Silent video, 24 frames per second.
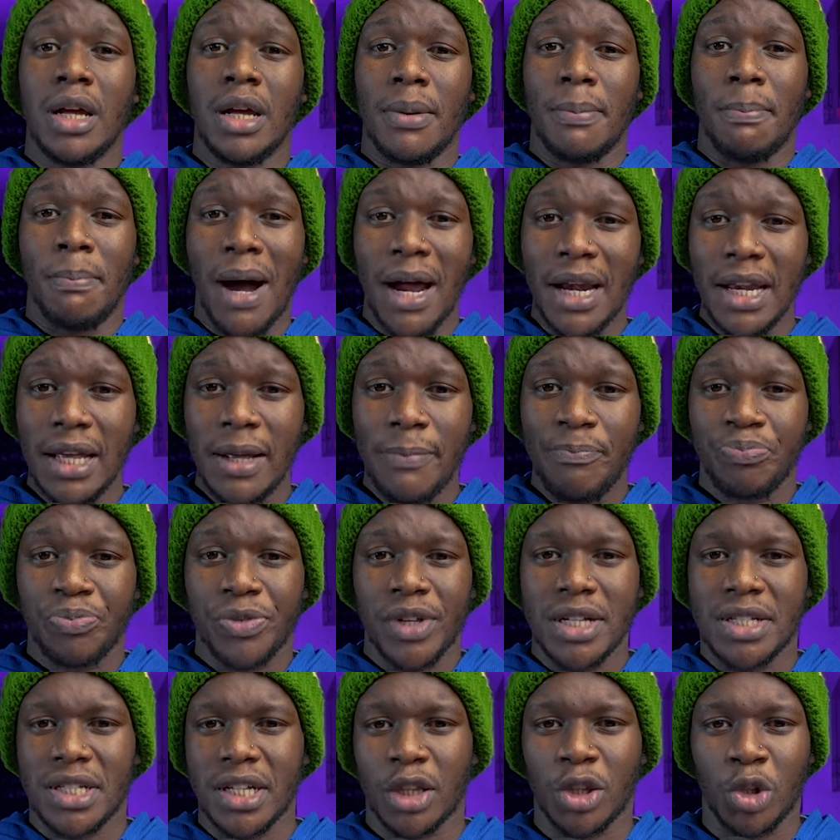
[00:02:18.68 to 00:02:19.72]
Mane,
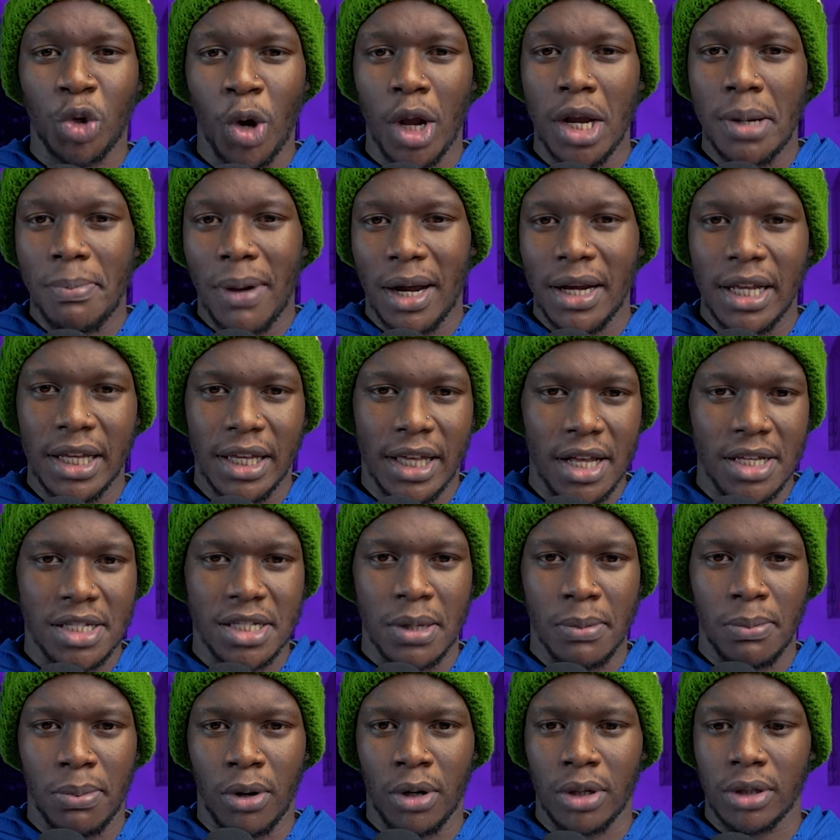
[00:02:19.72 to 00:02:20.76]
it's a throw-in. Mane gets the
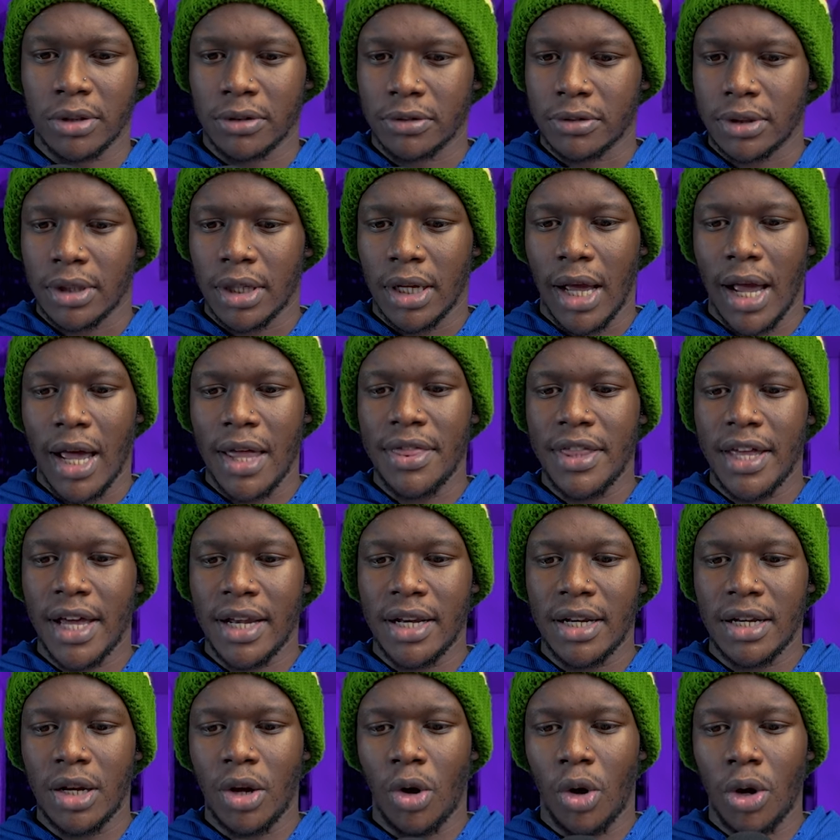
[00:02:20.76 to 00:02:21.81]
ball. And
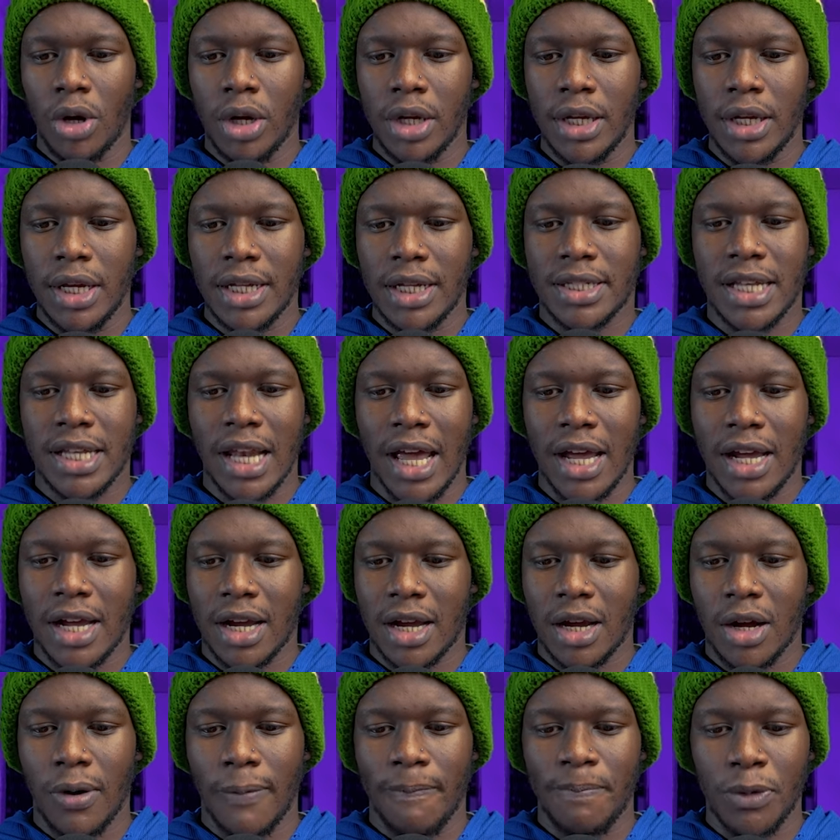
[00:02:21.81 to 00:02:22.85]
then it's like
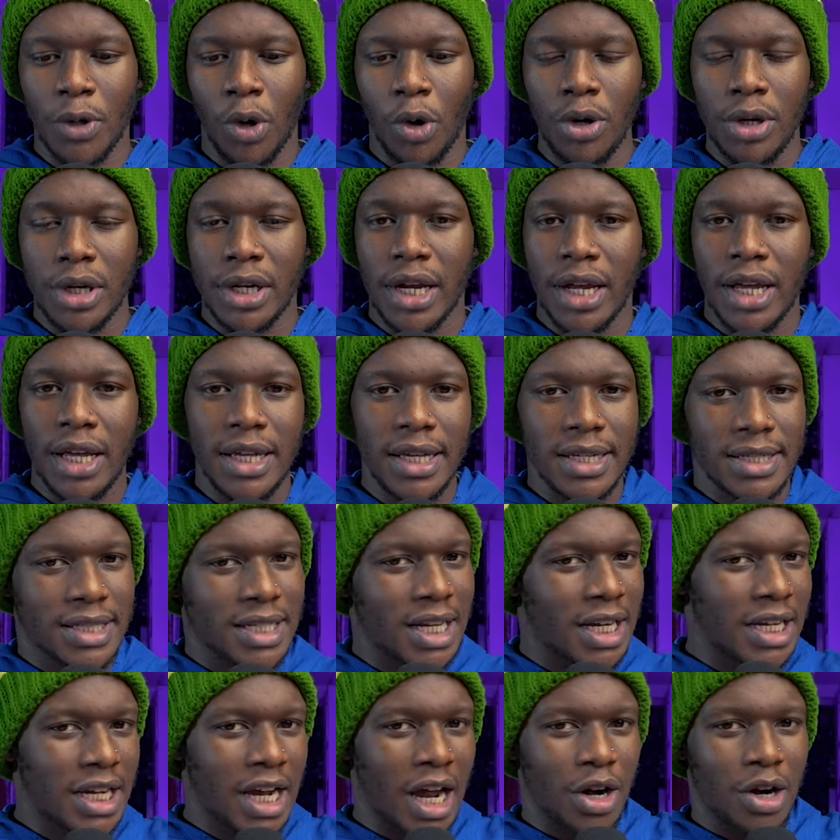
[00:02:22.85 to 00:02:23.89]
Aurier is
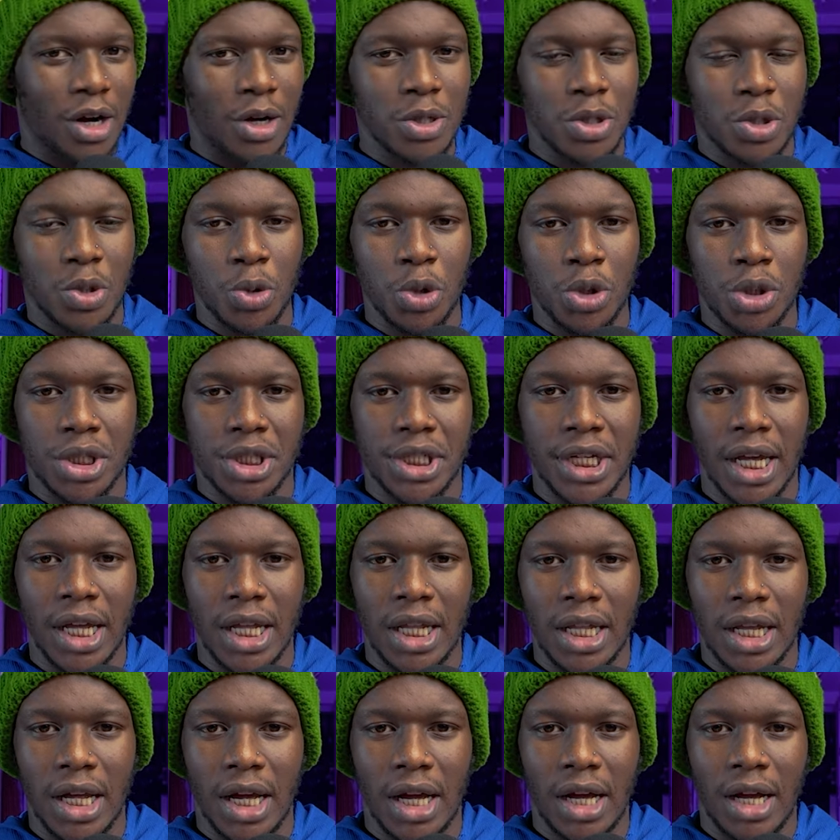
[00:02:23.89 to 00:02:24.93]
turning around to tell
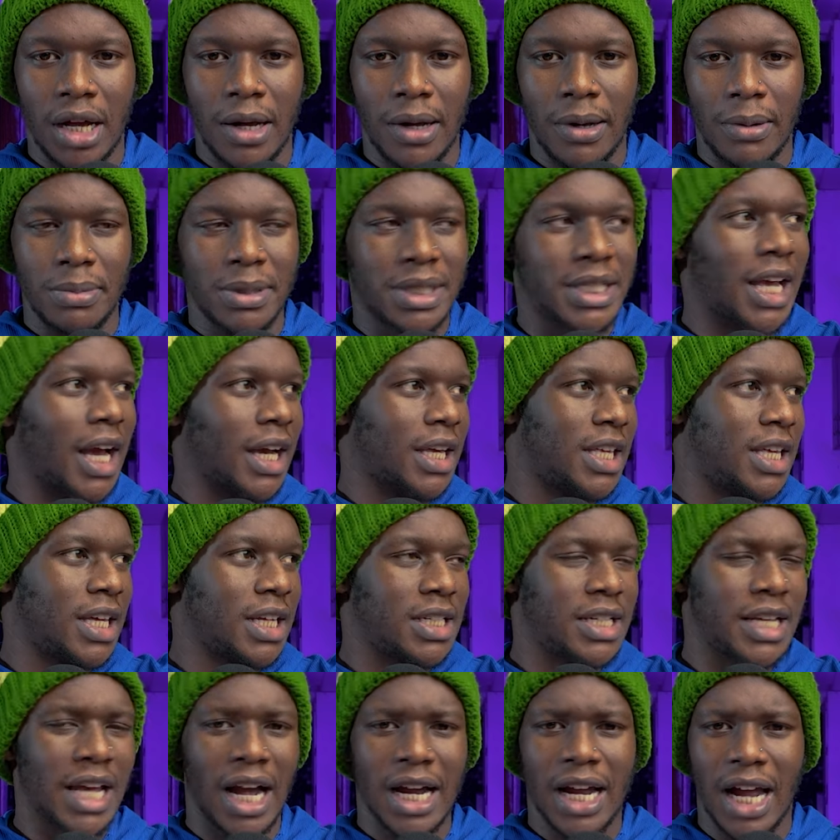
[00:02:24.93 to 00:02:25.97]
uh, Diak
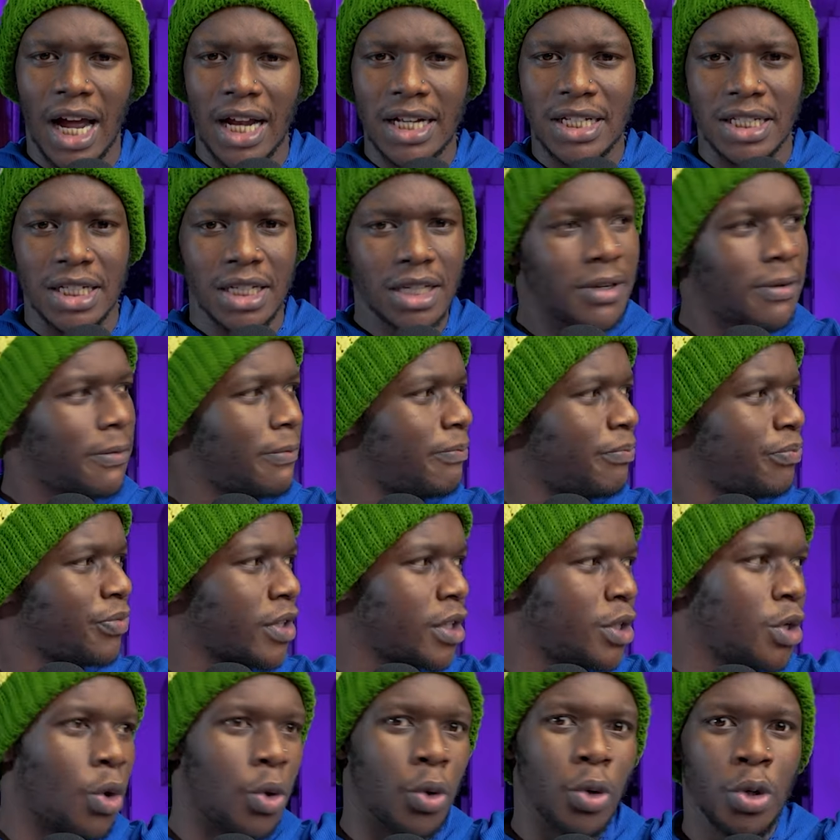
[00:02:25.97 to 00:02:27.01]
Diakate,
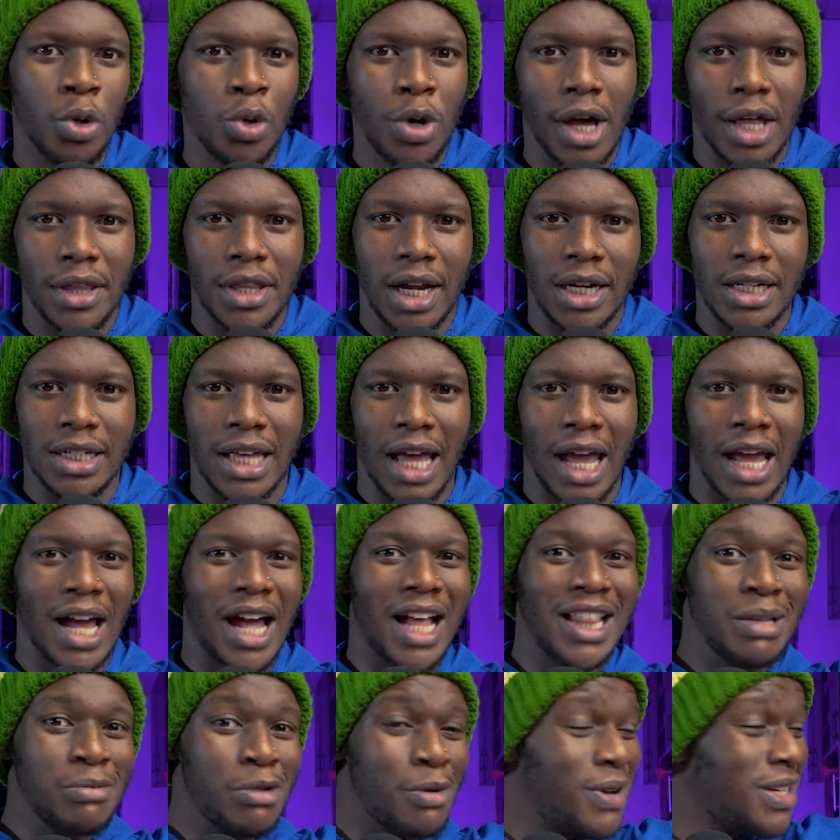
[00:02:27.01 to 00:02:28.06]
yo, look at that guy. And
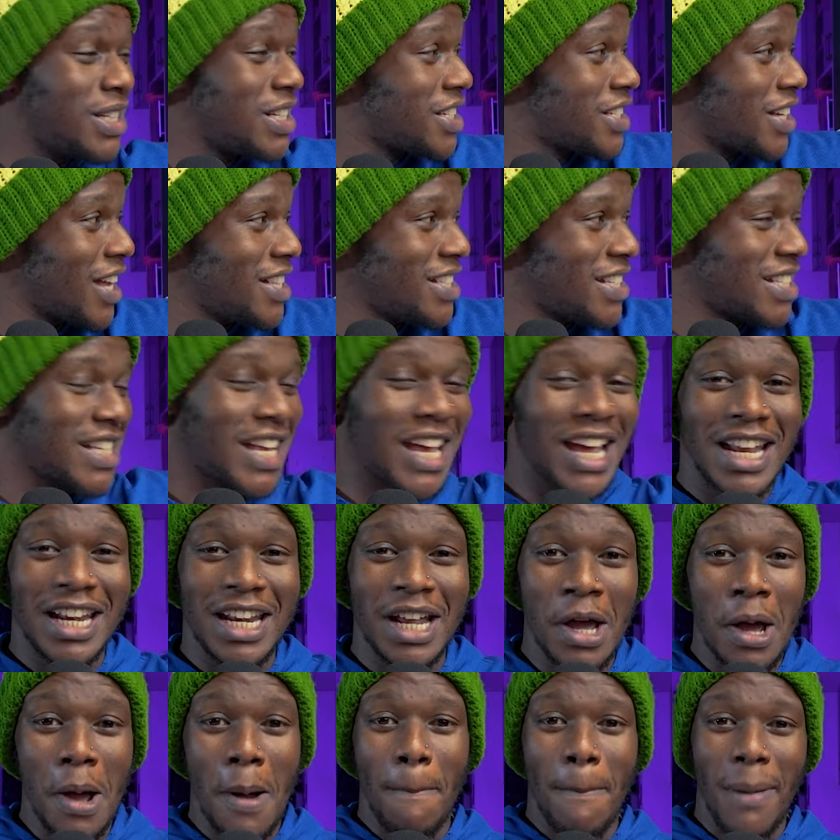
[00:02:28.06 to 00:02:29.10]
the moment he turns his head,
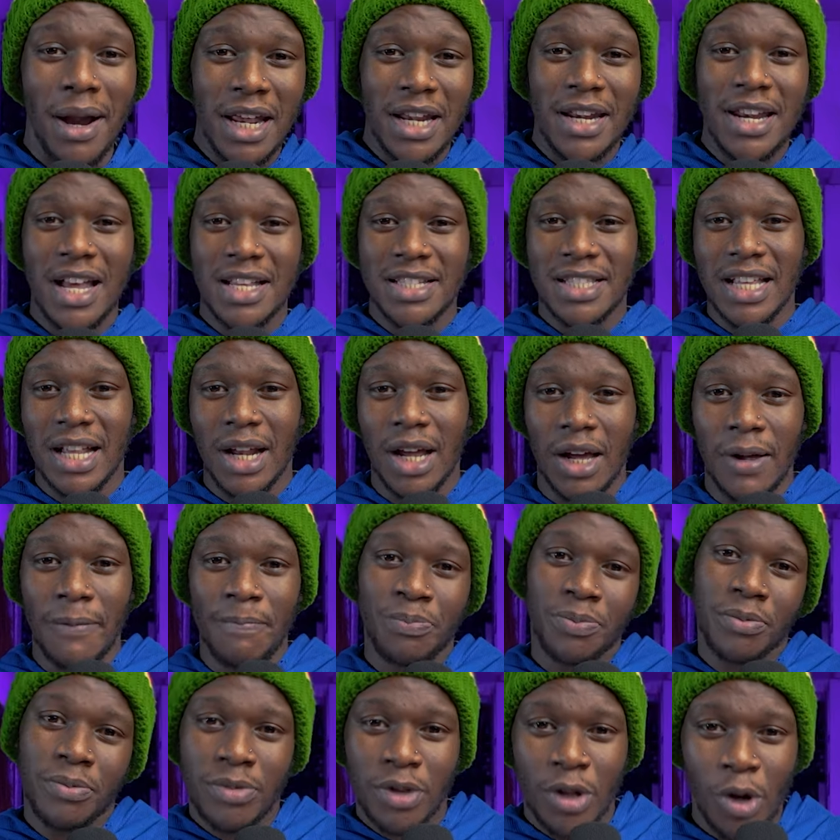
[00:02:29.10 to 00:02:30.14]
Mane does the
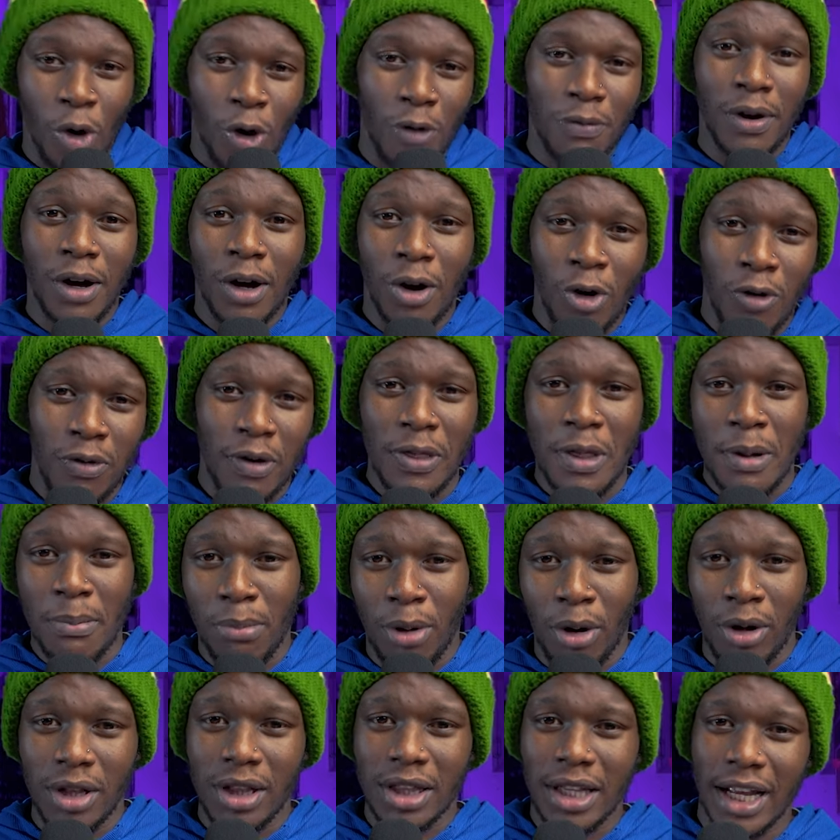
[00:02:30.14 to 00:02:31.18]
over over the
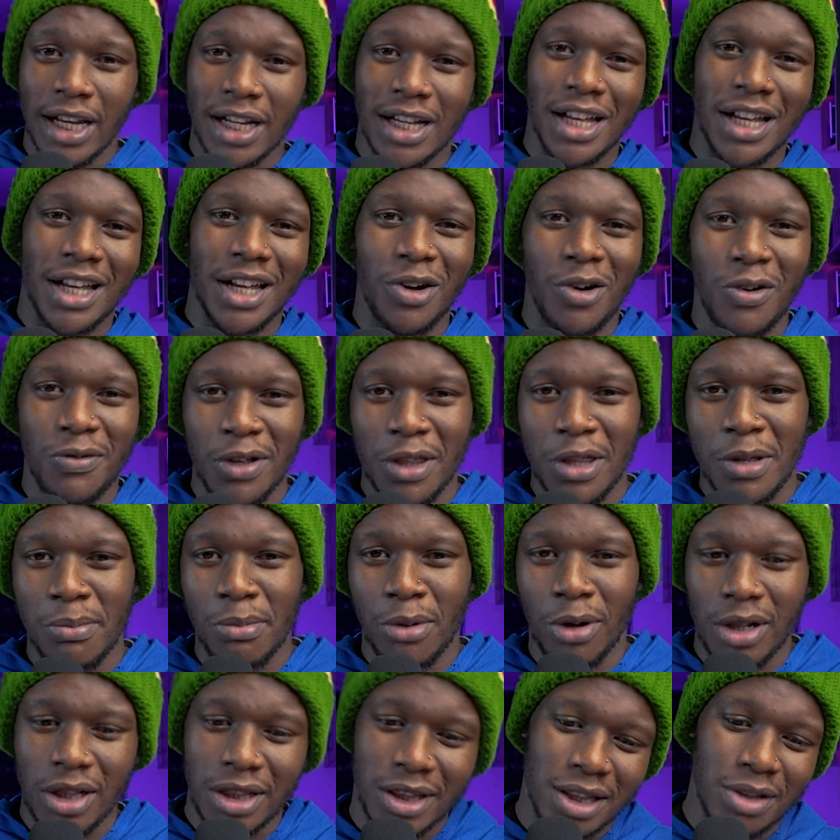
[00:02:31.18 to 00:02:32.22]
ball, like over the
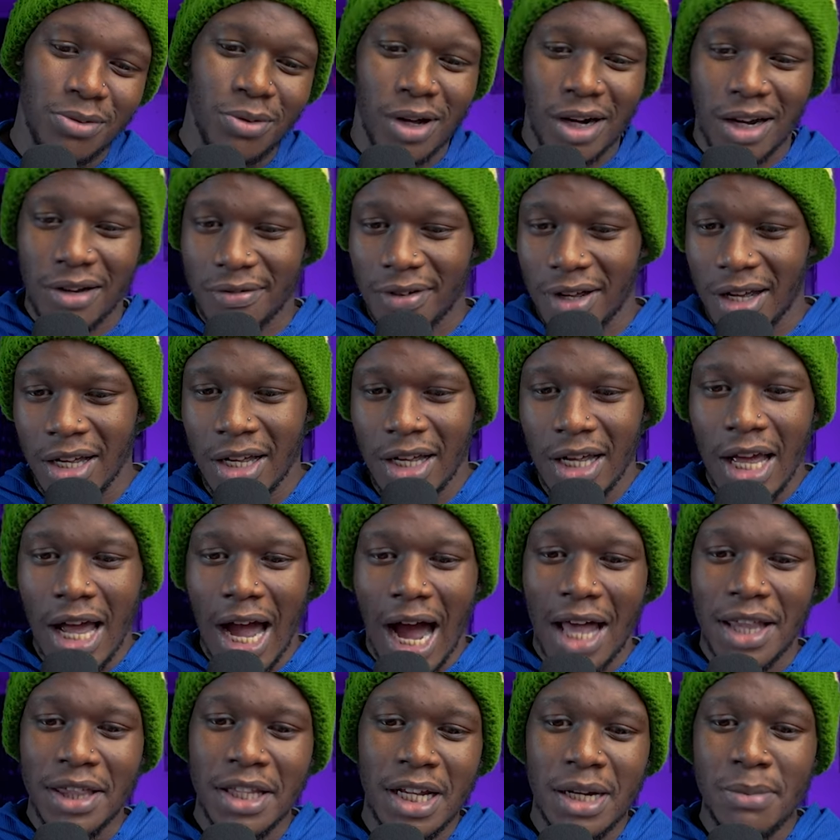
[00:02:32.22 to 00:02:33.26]
ball, whatever,
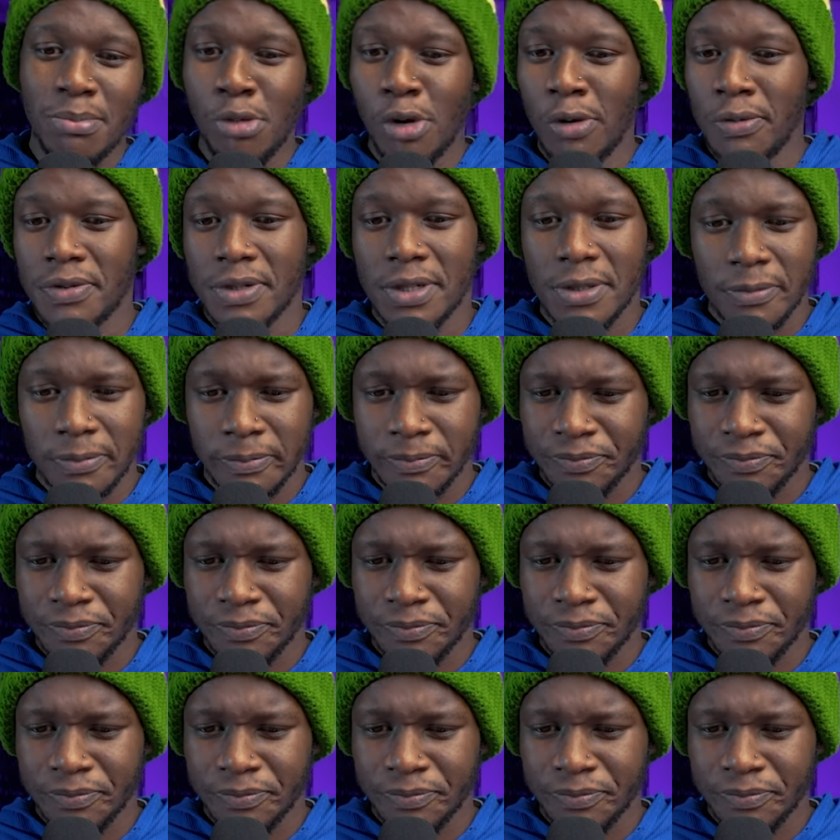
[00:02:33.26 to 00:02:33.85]
and then moves